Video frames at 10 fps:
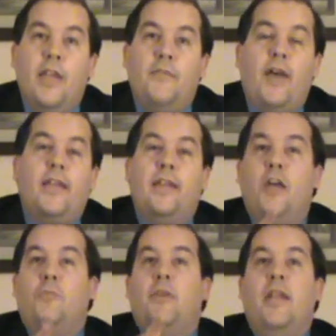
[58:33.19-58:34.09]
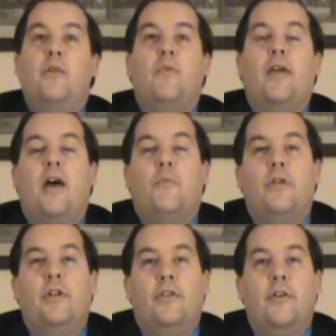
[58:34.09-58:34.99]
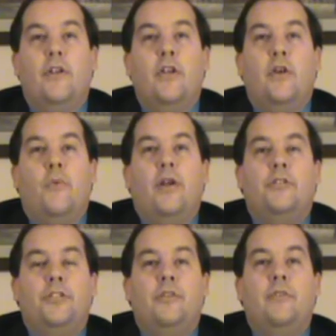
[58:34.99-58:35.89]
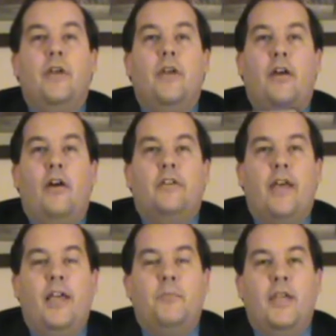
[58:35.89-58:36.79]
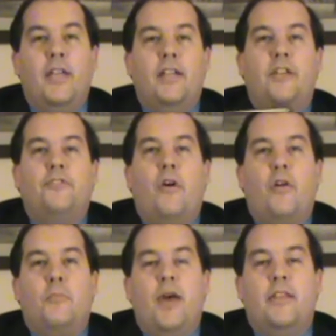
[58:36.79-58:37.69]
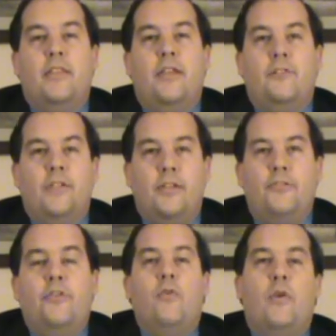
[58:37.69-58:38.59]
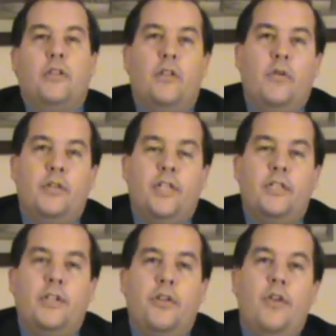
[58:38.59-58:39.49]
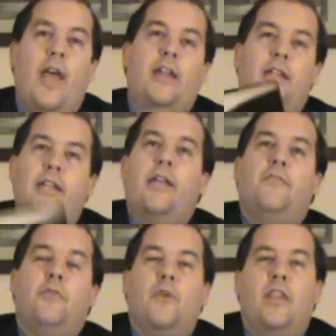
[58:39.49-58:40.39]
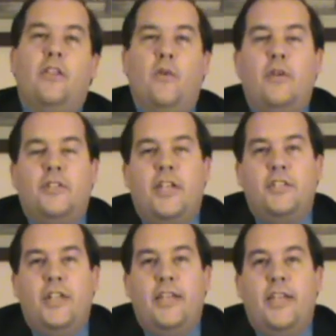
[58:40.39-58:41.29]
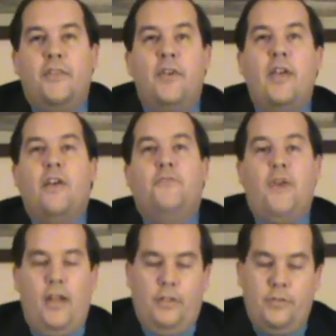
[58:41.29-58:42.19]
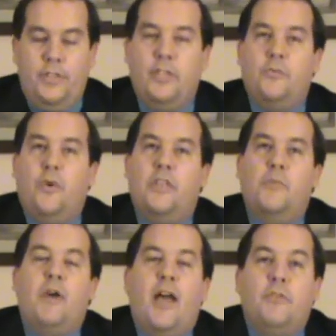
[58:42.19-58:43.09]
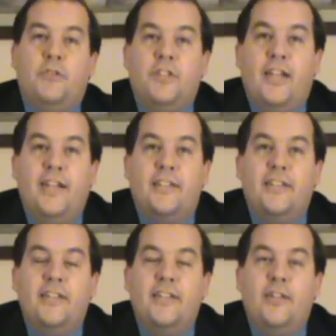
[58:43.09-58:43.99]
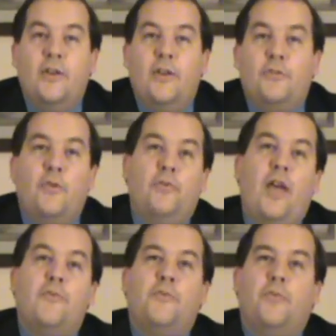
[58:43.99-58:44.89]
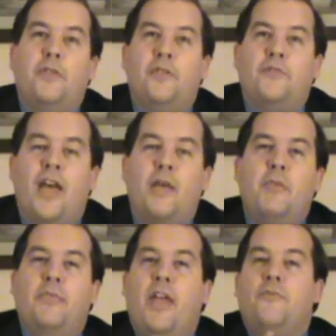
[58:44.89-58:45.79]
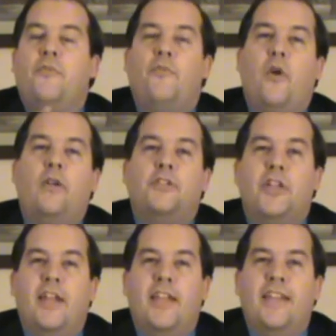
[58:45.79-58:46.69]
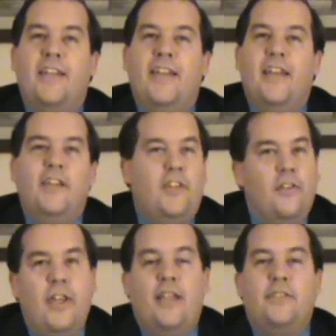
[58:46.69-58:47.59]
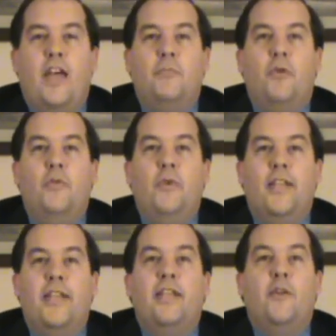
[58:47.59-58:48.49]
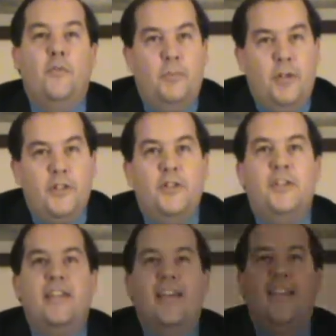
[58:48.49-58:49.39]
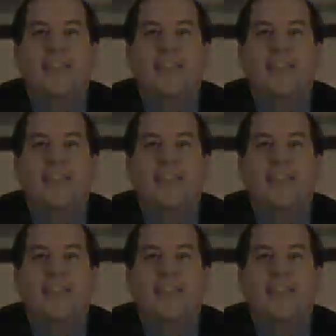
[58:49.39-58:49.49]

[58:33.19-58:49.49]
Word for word: If I can help you in any way, I want to do it. Why don't you contact me? Let's talk about this. Let's do what the Lord says to do and live the way the Lord says to live. Follow just what the Bible says. We're so thankful for this time and thankful for our study. Until next time, Lord willing, we bid you good day.